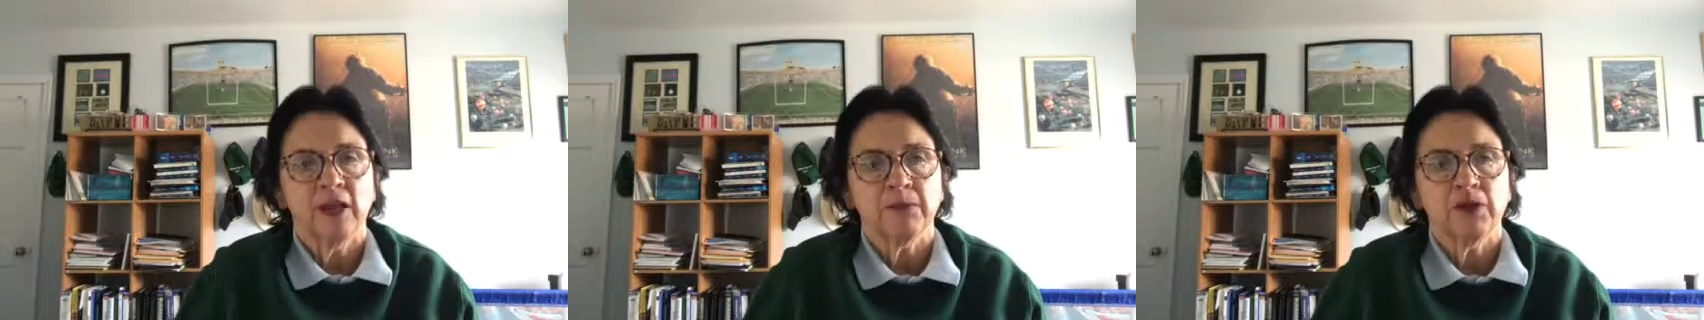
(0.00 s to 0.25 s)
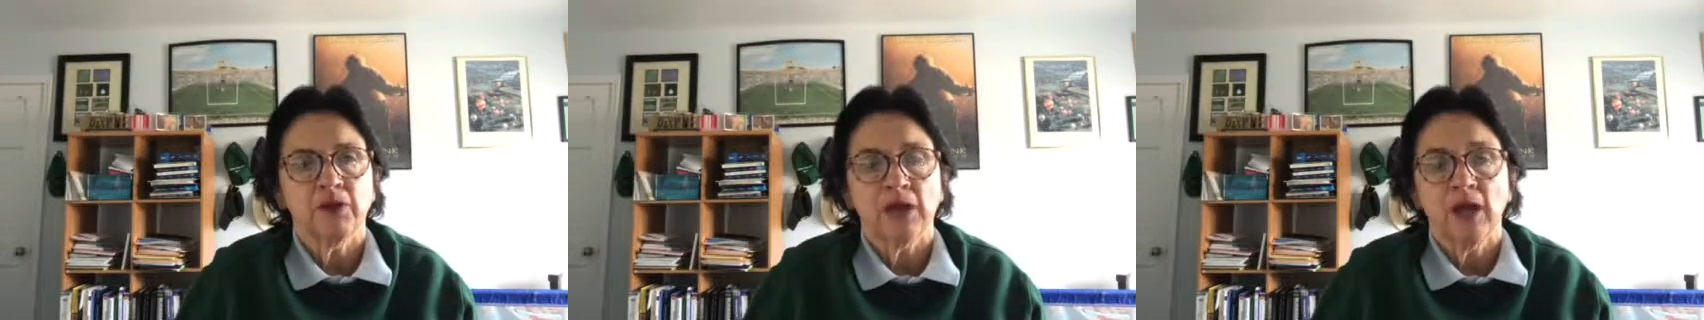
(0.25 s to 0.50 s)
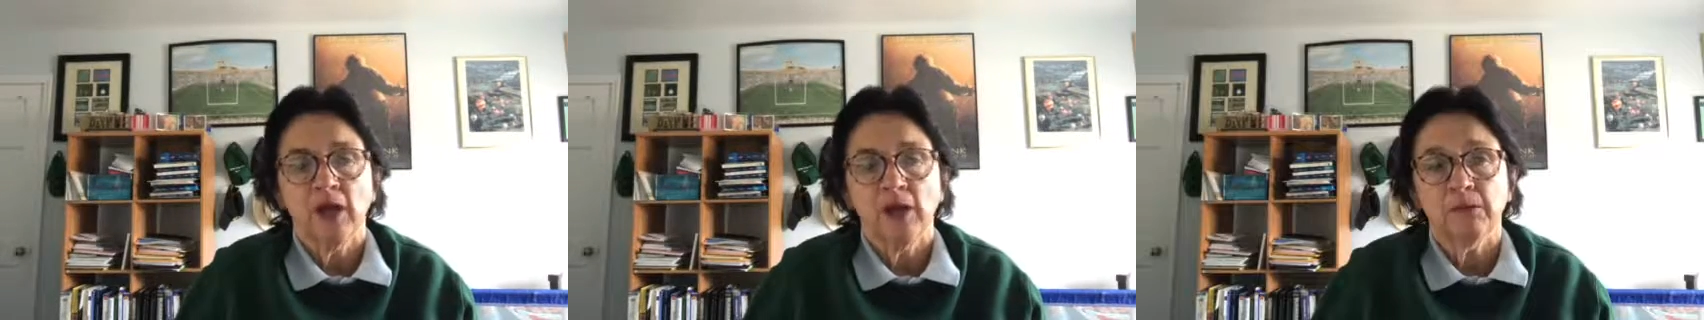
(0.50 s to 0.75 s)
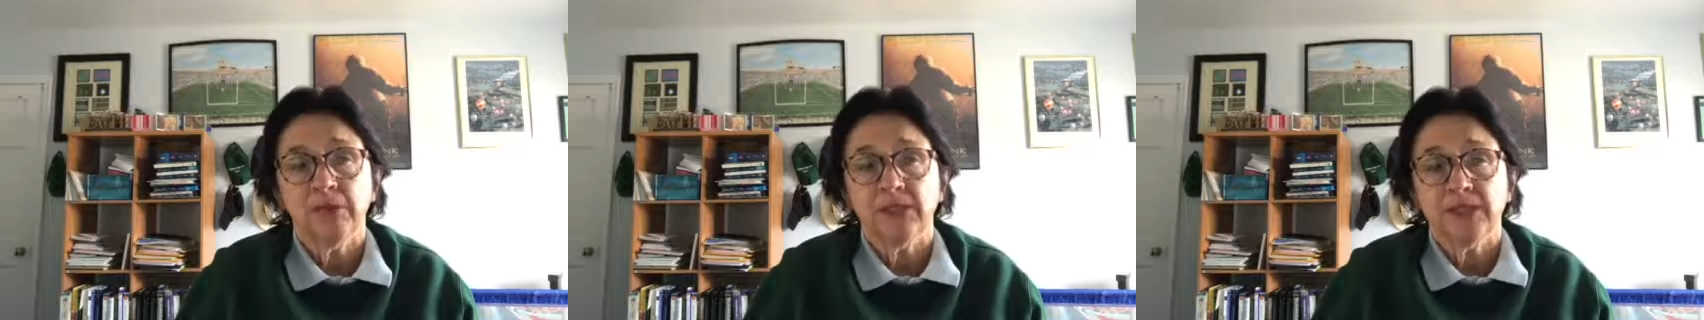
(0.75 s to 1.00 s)
I'm here to
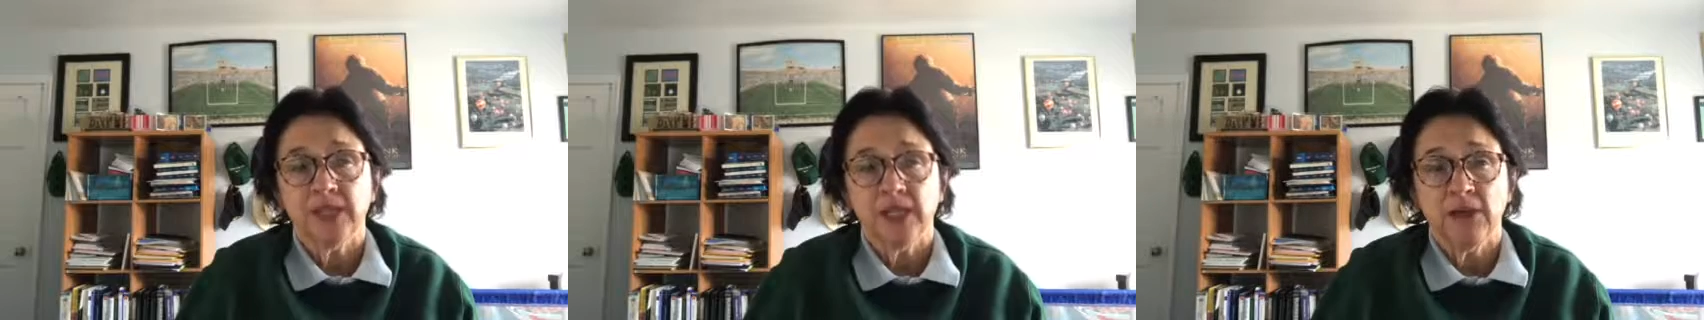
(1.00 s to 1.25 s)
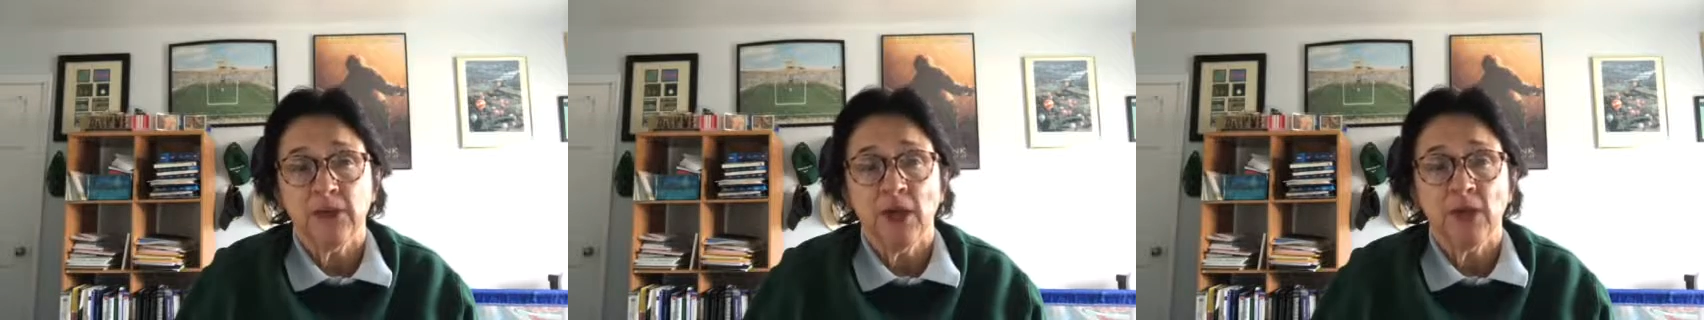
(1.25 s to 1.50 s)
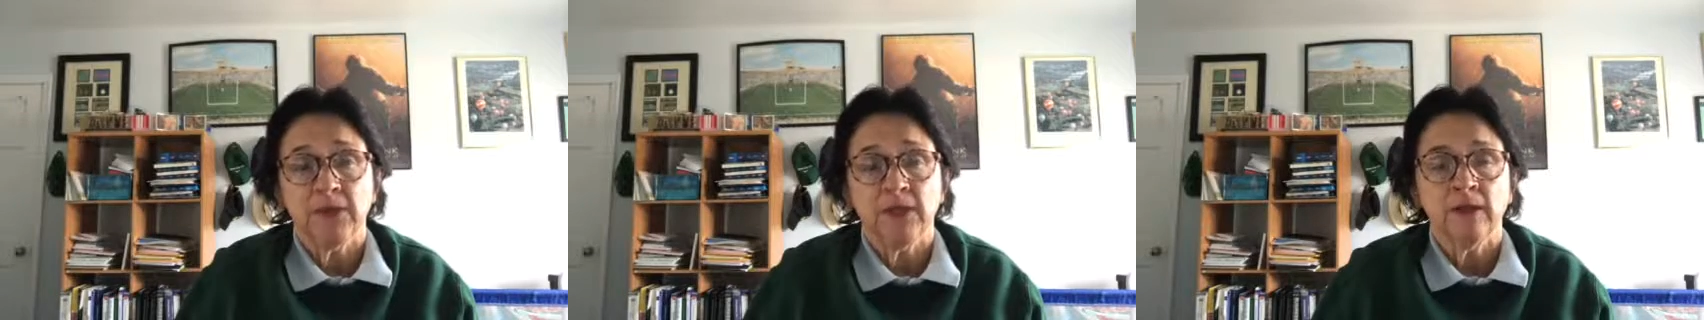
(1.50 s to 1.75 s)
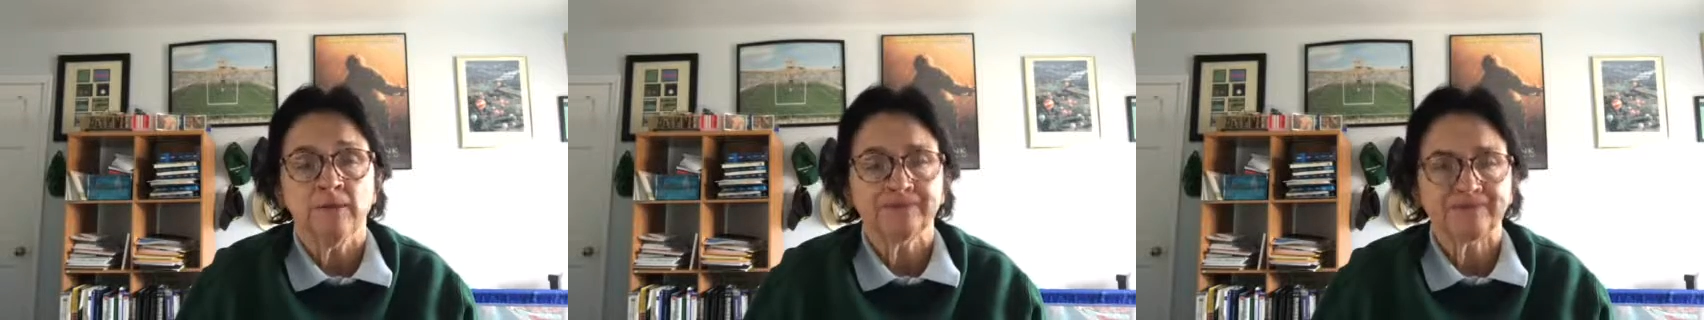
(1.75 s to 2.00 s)
help. Please email
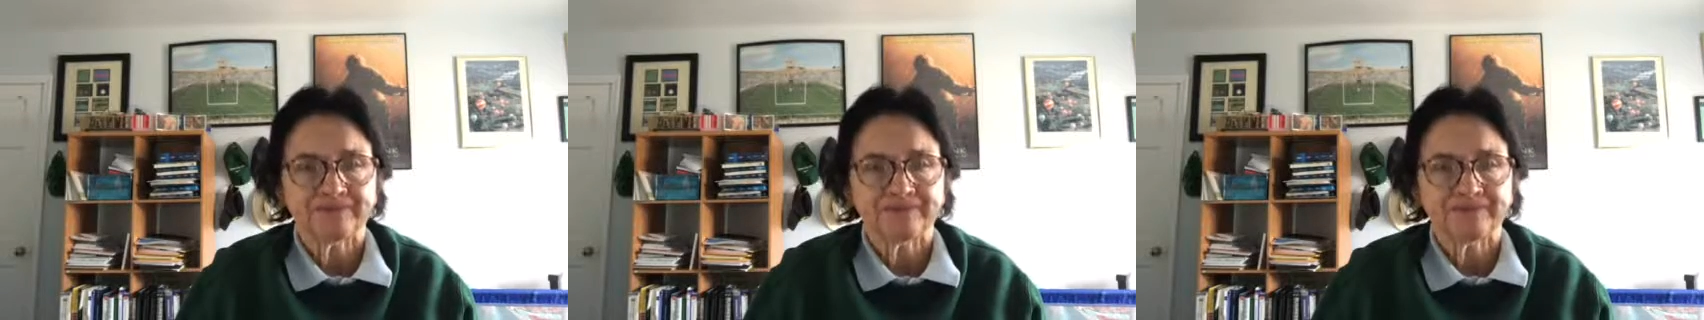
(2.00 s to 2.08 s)
me,